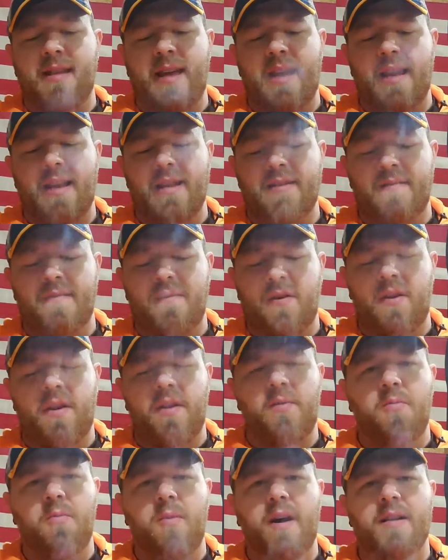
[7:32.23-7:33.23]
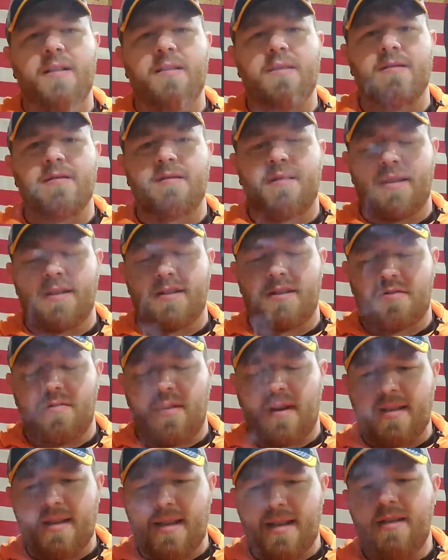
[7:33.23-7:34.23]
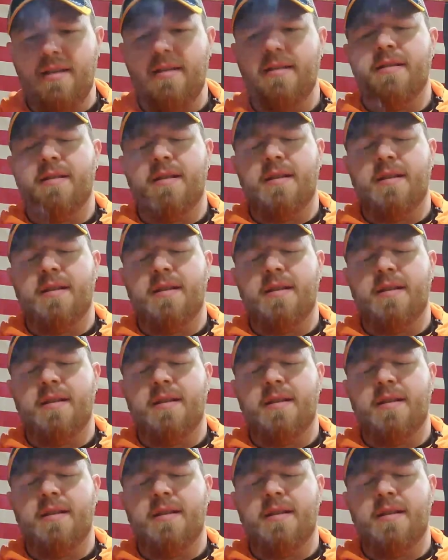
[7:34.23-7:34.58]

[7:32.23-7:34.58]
that it's very well constructed.